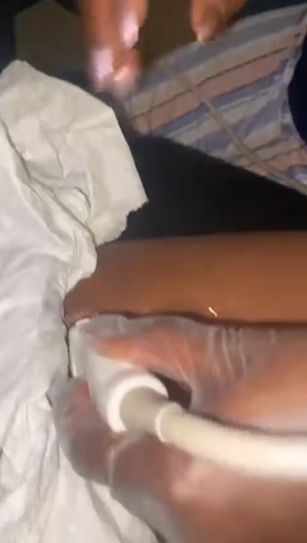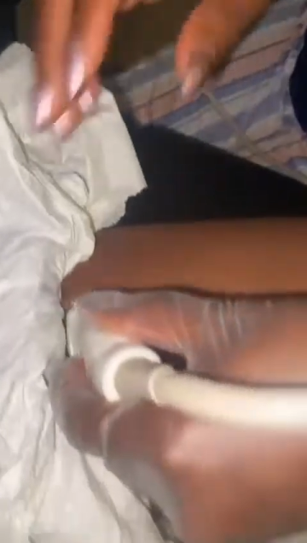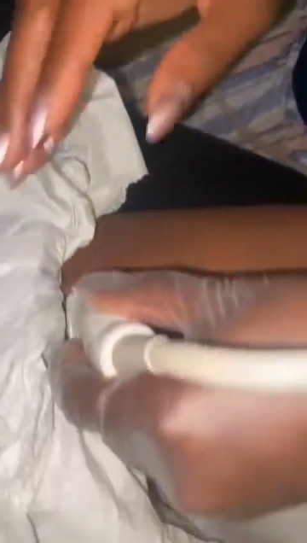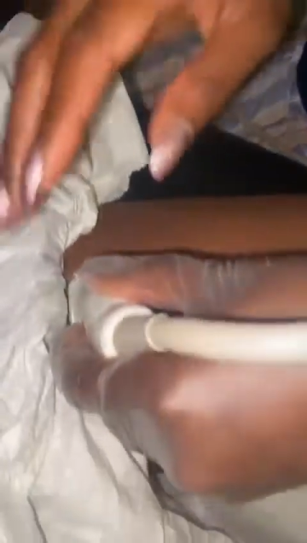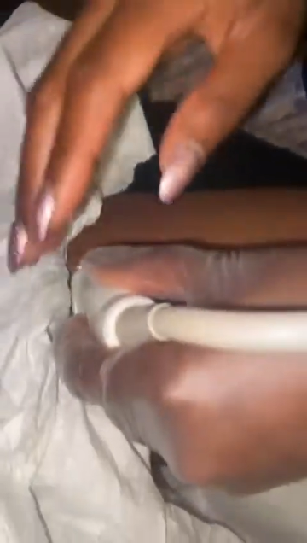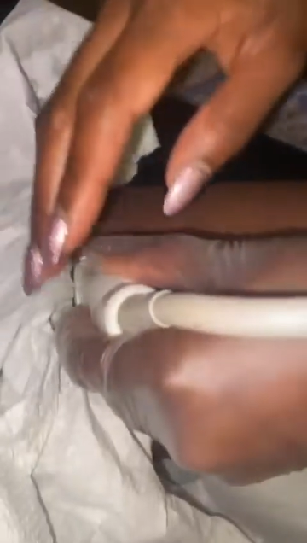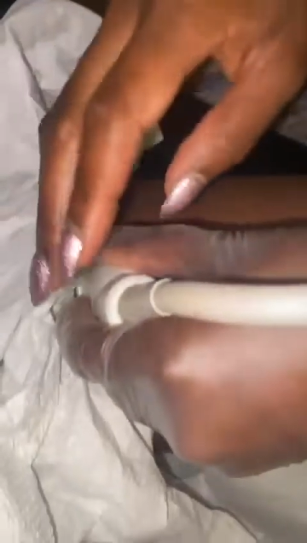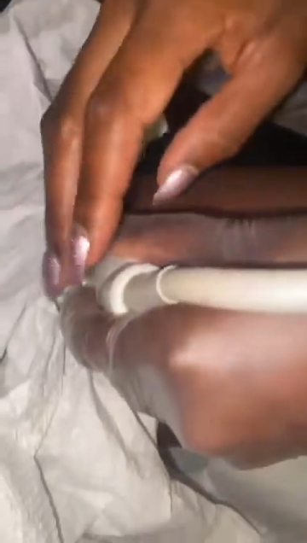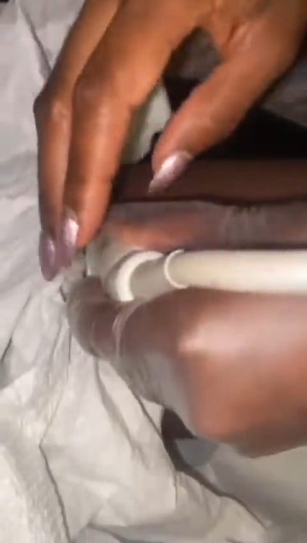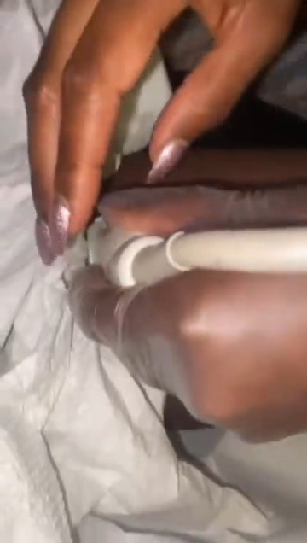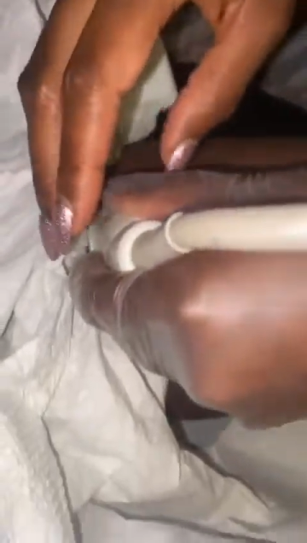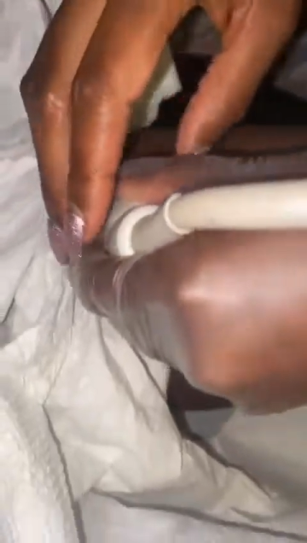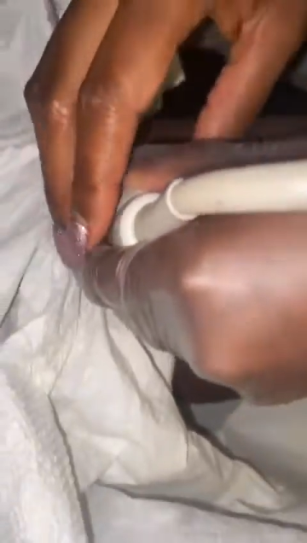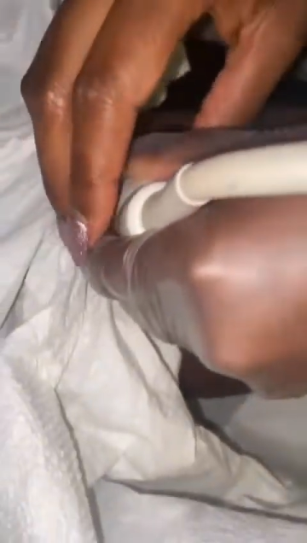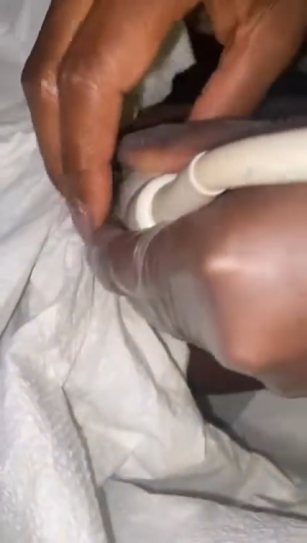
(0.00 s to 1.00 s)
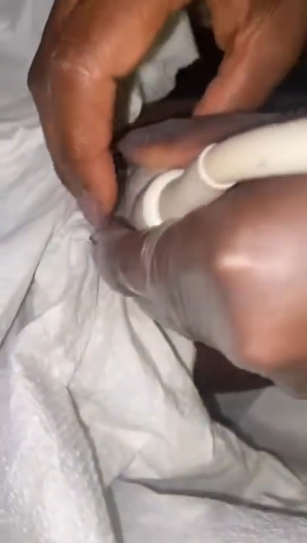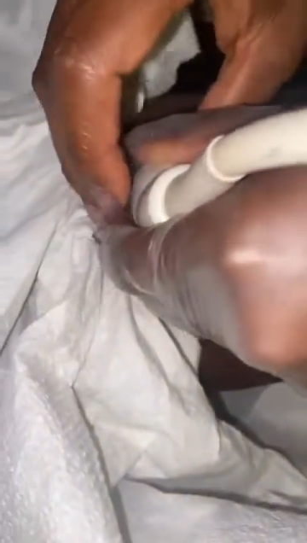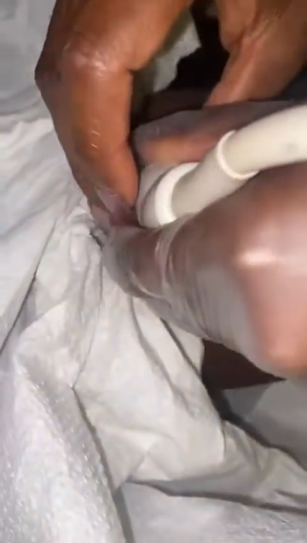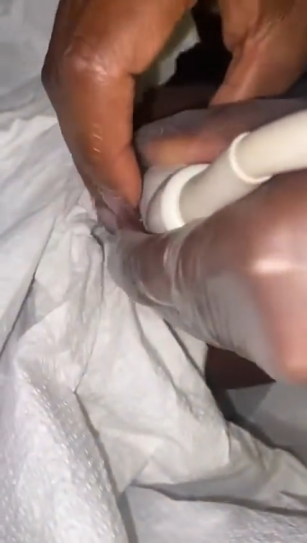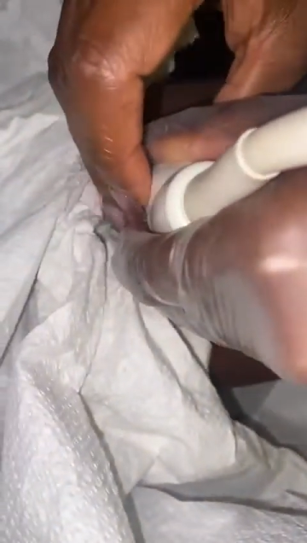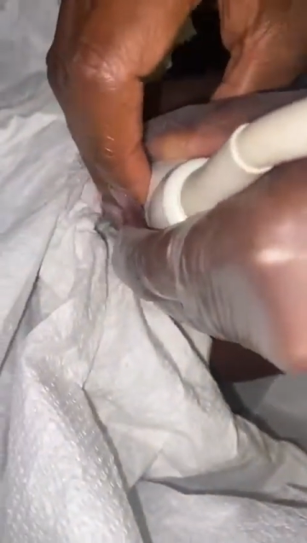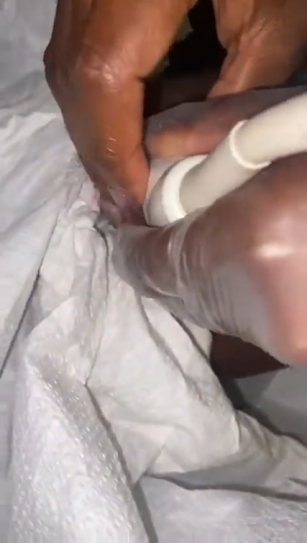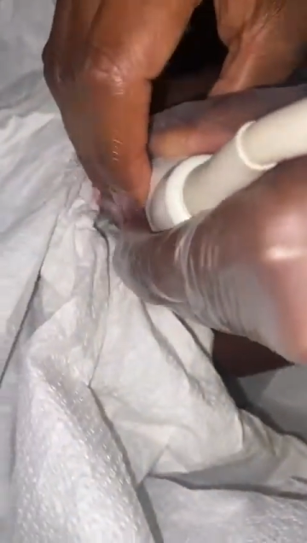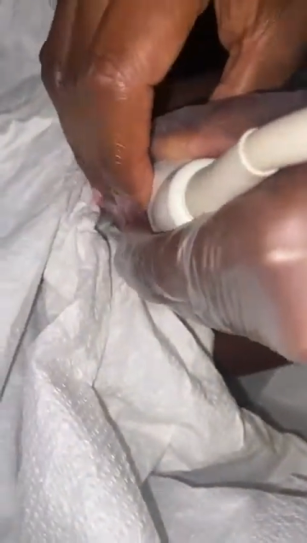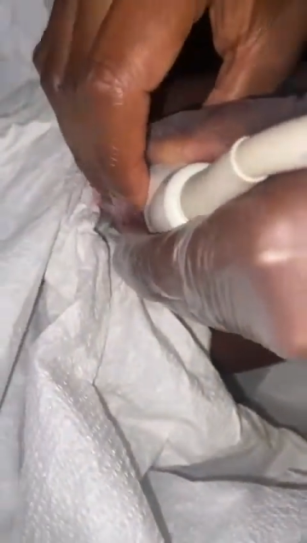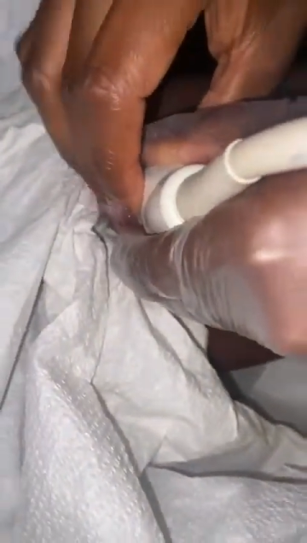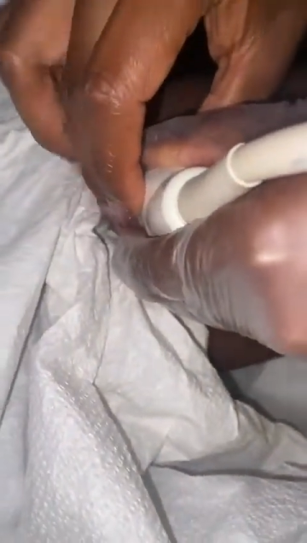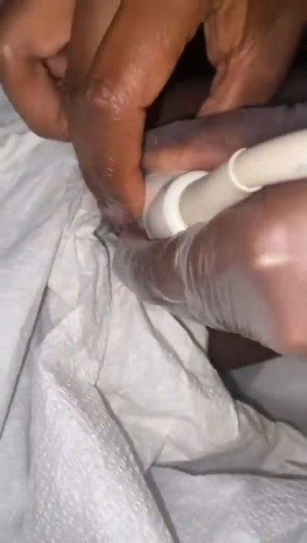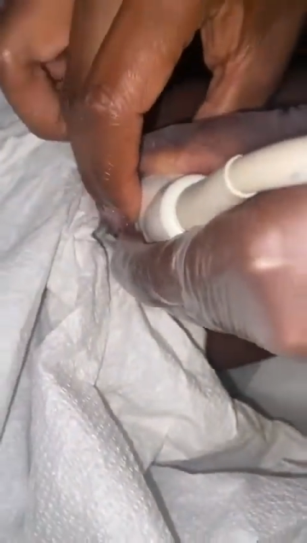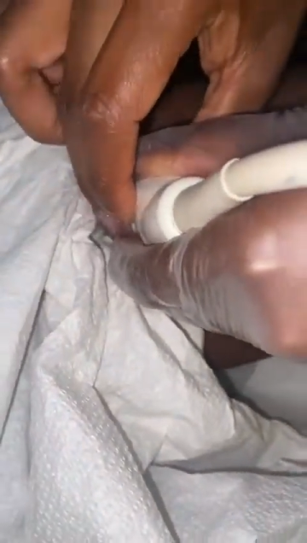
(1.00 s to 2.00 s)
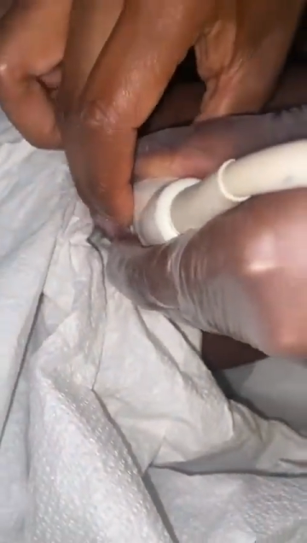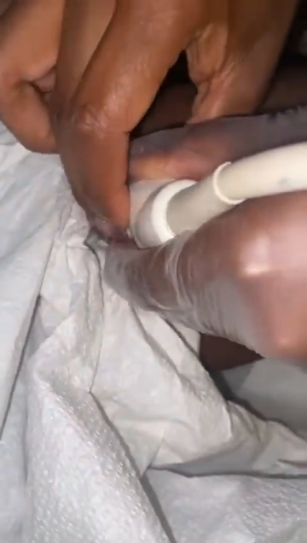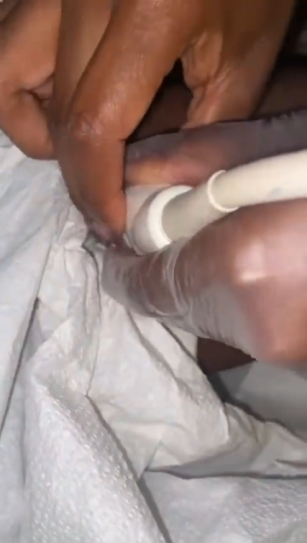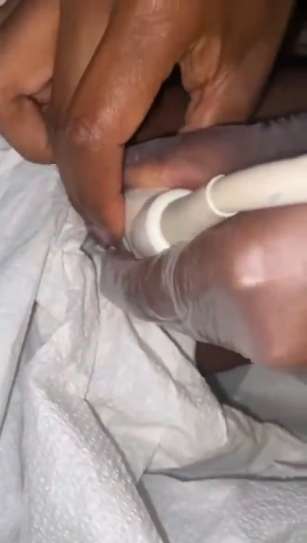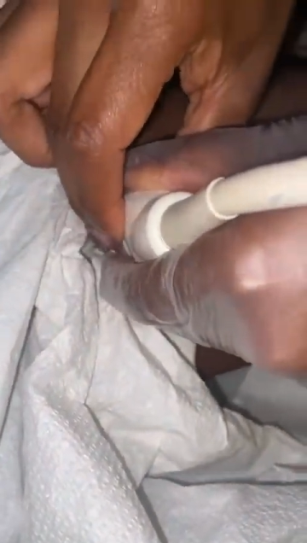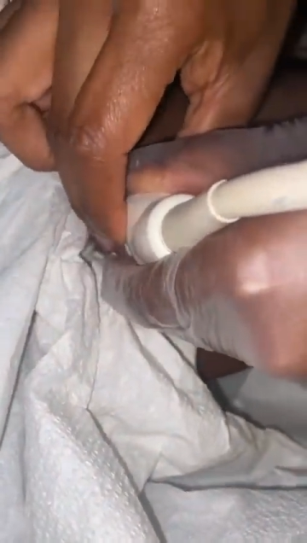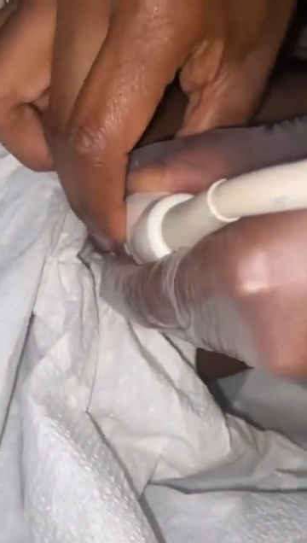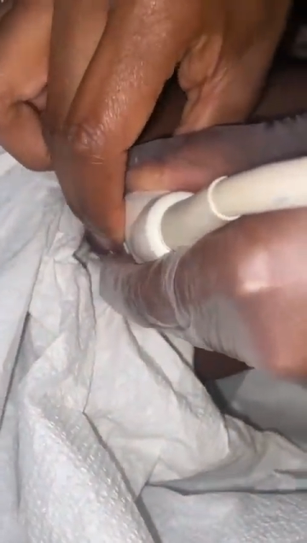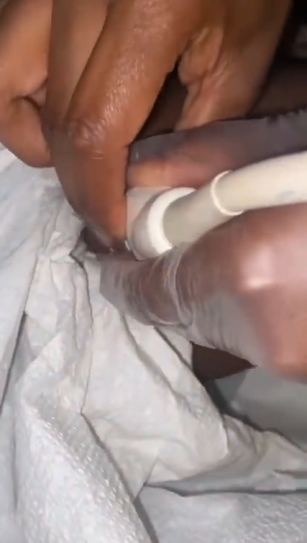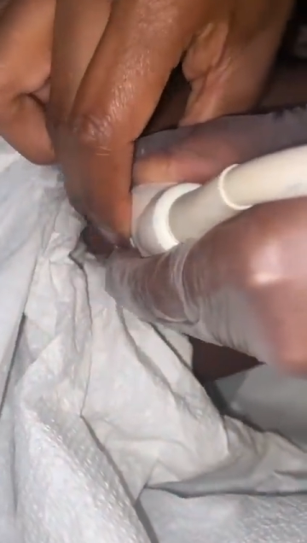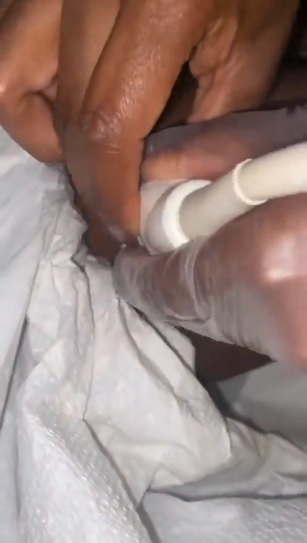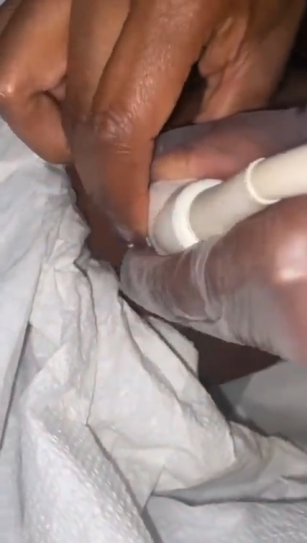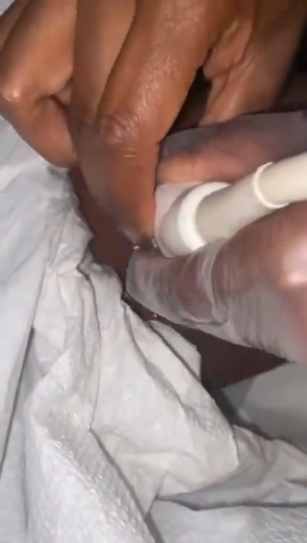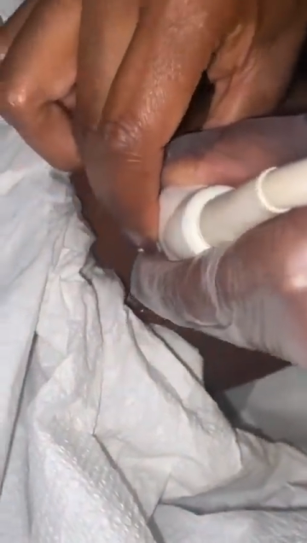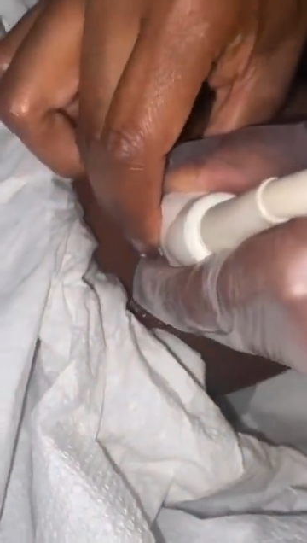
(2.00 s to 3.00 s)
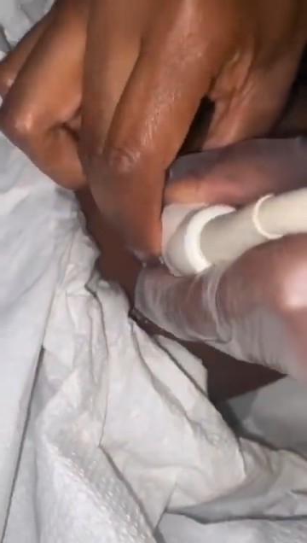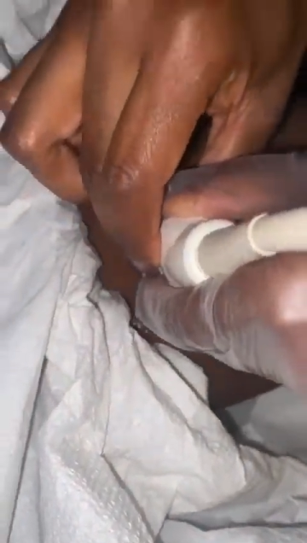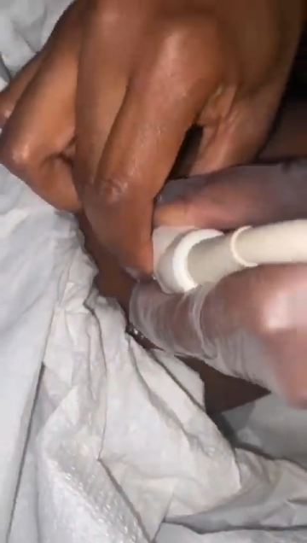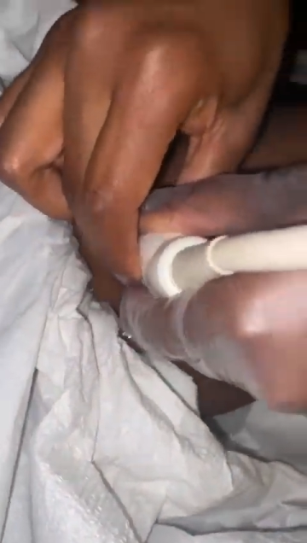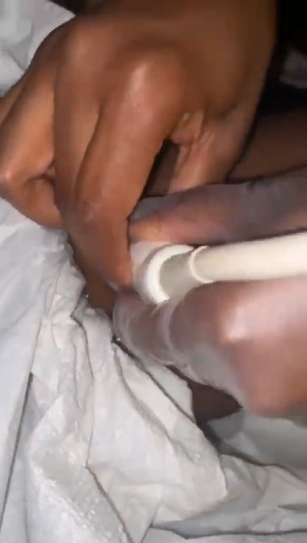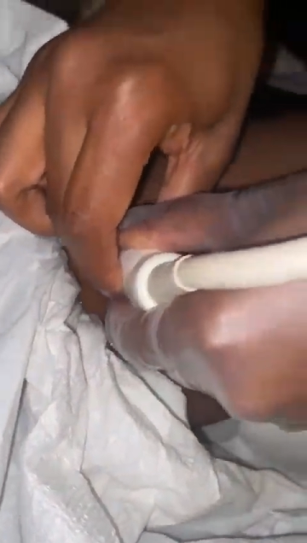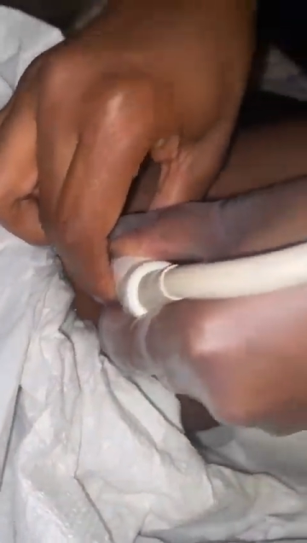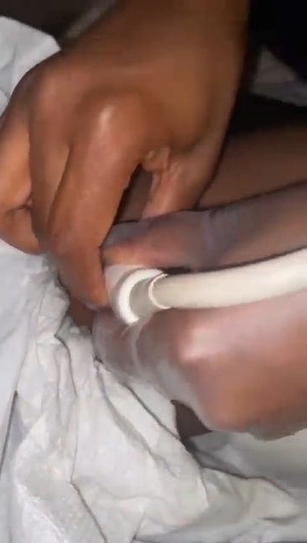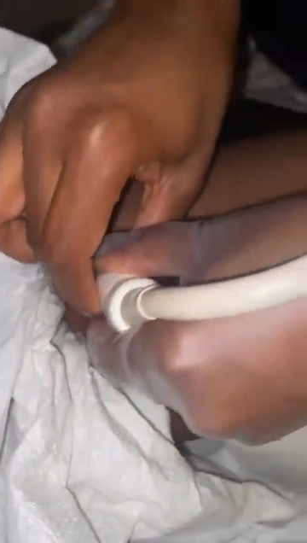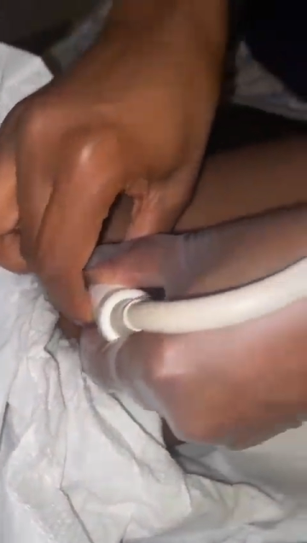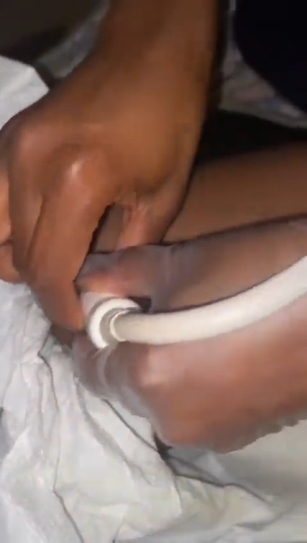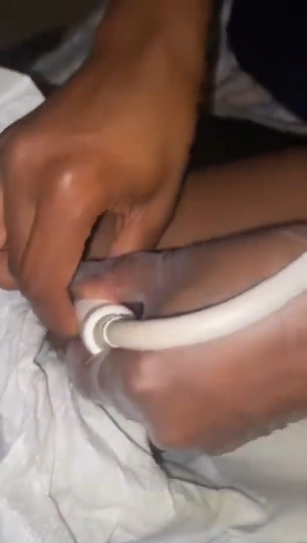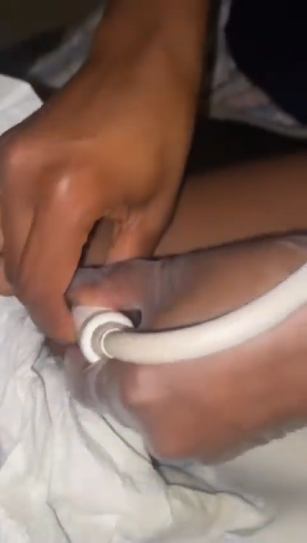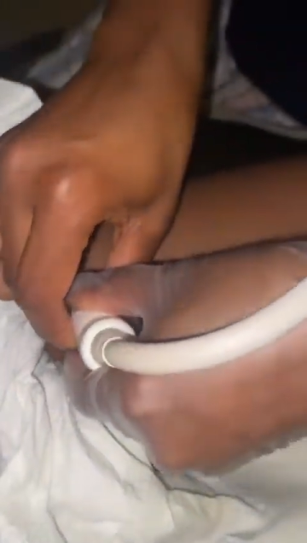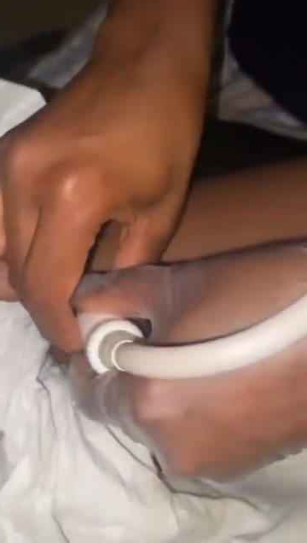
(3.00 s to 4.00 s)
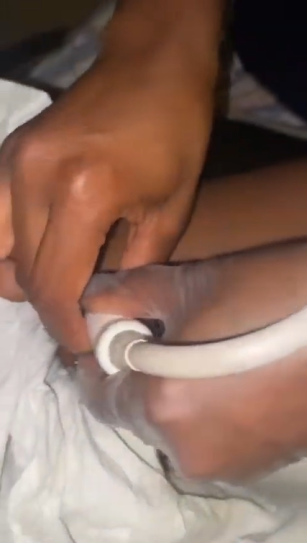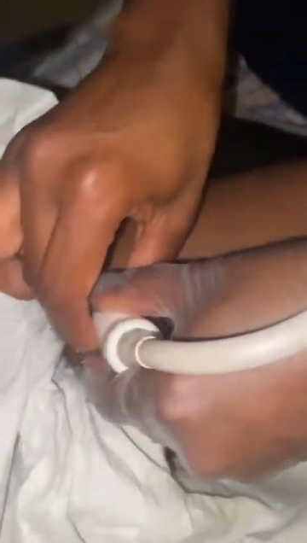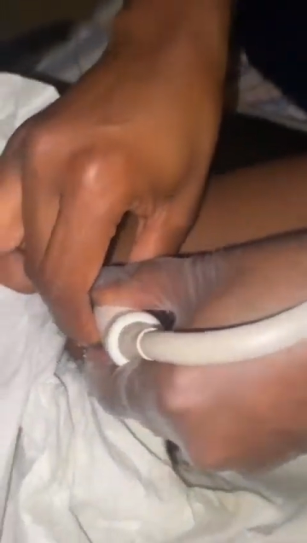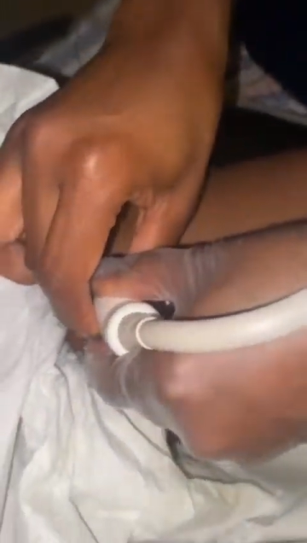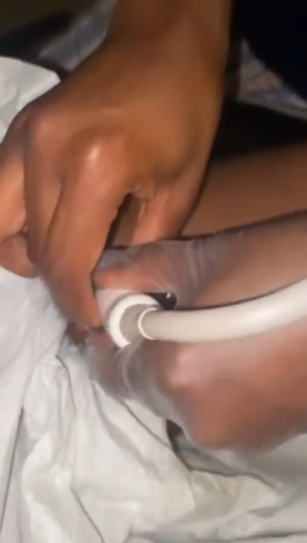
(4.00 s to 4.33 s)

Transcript: Nobody's mouth can be seen.